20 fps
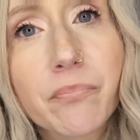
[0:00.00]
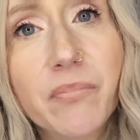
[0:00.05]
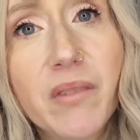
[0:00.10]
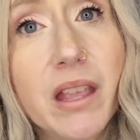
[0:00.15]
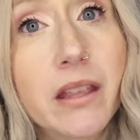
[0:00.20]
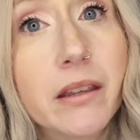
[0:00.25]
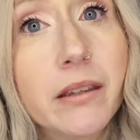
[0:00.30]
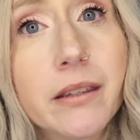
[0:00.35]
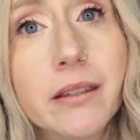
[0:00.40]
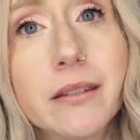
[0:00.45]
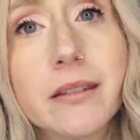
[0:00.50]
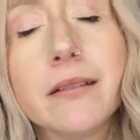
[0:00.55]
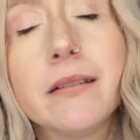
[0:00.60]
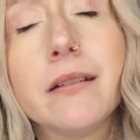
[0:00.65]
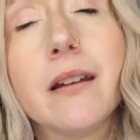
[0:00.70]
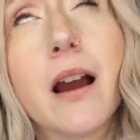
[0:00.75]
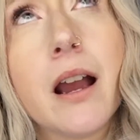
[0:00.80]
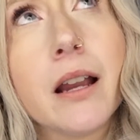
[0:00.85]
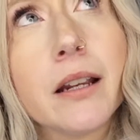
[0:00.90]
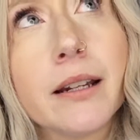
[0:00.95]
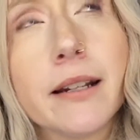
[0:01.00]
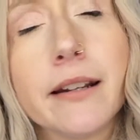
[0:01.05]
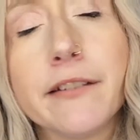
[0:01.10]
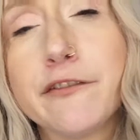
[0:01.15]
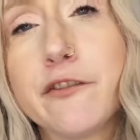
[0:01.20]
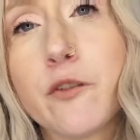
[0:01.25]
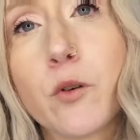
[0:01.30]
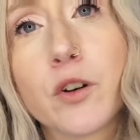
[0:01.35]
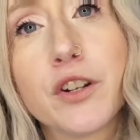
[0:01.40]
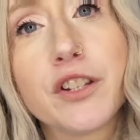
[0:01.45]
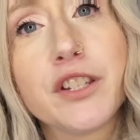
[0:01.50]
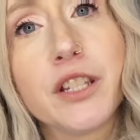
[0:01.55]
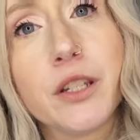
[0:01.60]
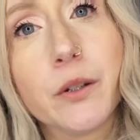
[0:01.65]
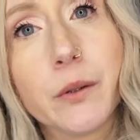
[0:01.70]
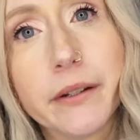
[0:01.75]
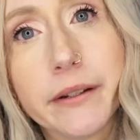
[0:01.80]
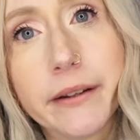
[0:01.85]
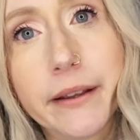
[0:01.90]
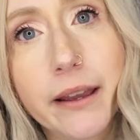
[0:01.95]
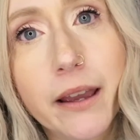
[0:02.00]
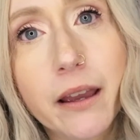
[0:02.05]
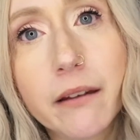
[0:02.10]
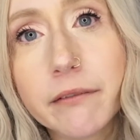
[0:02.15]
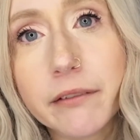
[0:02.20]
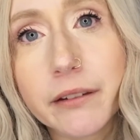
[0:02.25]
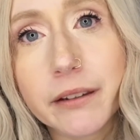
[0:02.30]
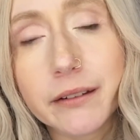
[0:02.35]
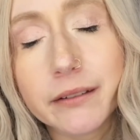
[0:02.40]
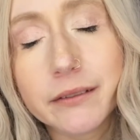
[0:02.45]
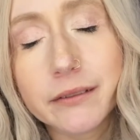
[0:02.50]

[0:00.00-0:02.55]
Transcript: And he's not going to force you into heaven.